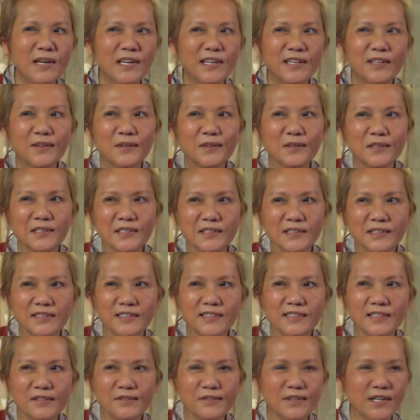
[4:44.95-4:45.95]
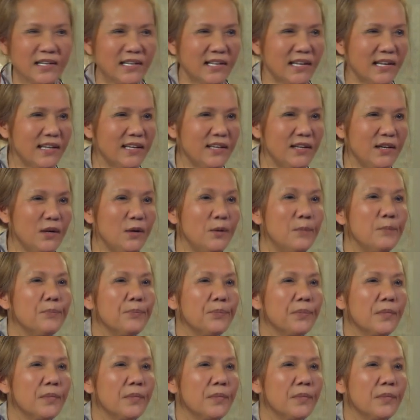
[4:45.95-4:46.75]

methods or stuff like that, you know?